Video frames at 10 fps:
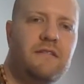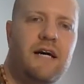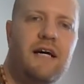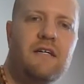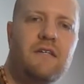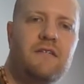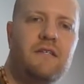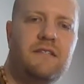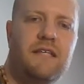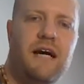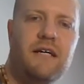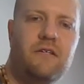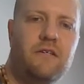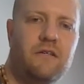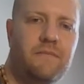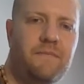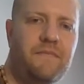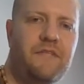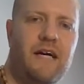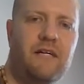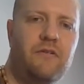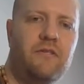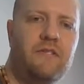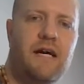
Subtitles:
dagur dagur, dagur dagur.